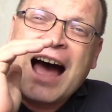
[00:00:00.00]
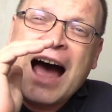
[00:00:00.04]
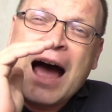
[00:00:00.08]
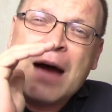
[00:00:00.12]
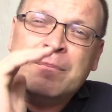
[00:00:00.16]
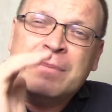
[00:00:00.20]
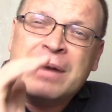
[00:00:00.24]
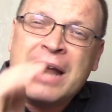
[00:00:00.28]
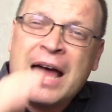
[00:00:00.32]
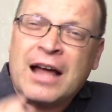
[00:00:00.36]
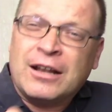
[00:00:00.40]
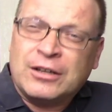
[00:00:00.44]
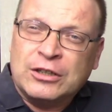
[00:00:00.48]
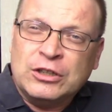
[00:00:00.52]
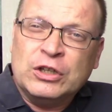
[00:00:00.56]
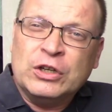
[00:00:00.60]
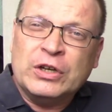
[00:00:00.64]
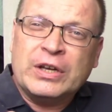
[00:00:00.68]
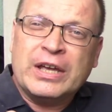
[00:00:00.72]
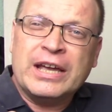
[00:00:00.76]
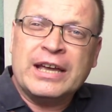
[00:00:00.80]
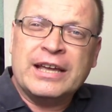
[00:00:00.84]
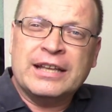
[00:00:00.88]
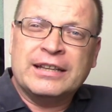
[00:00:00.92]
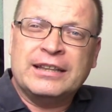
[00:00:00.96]
not
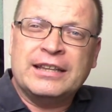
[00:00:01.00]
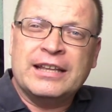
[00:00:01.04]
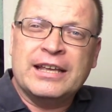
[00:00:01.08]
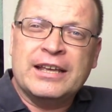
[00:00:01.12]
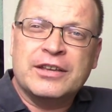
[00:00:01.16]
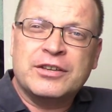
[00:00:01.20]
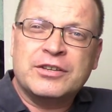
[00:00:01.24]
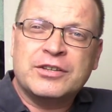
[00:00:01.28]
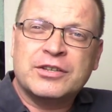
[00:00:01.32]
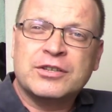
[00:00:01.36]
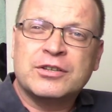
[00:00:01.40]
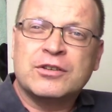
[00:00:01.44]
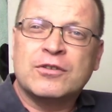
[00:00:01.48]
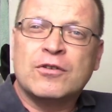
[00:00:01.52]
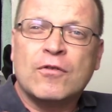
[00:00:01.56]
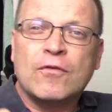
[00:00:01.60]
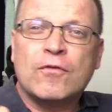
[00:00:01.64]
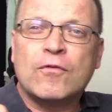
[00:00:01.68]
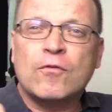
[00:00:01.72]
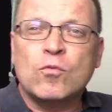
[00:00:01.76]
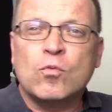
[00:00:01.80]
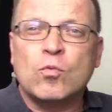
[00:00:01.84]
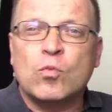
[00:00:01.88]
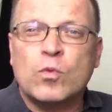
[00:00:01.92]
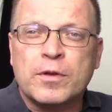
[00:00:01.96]
looking at this
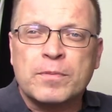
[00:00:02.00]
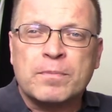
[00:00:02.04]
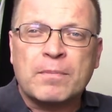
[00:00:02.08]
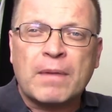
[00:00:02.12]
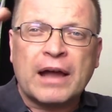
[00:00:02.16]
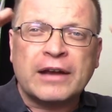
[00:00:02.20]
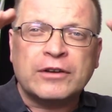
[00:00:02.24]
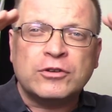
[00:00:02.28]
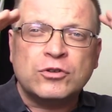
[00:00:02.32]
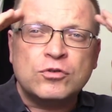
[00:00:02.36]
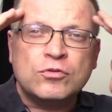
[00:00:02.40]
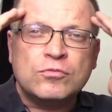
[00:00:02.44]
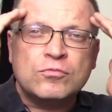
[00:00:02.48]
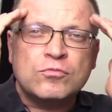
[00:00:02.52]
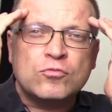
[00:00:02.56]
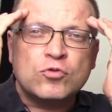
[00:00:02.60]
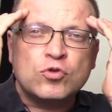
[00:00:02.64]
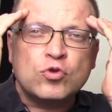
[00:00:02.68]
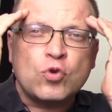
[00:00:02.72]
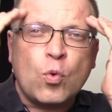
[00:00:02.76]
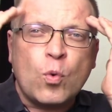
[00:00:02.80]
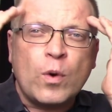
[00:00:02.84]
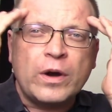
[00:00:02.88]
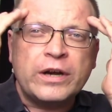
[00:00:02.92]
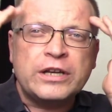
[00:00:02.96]
with my
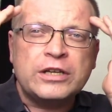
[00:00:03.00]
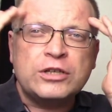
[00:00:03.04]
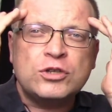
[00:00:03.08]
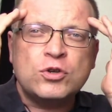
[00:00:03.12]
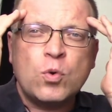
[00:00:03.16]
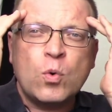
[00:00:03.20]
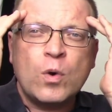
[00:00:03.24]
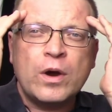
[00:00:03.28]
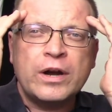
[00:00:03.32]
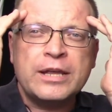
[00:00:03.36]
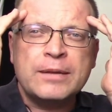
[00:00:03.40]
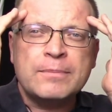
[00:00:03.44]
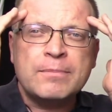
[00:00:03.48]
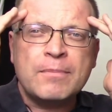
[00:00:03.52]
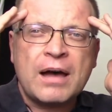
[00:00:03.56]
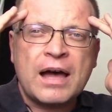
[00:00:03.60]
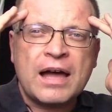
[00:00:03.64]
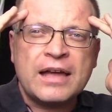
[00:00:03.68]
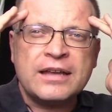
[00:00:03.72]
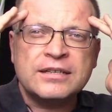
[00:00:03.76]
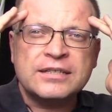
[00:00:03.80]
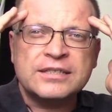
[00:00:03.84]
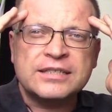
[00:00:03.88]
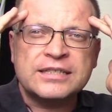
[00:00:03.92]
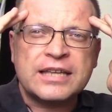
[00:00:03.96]
2020
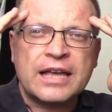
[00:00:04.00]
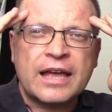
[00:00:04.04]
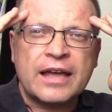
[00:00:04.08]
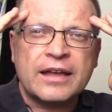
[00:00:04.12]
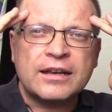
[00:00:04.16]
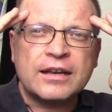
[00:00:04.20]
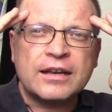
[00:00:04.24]
mindset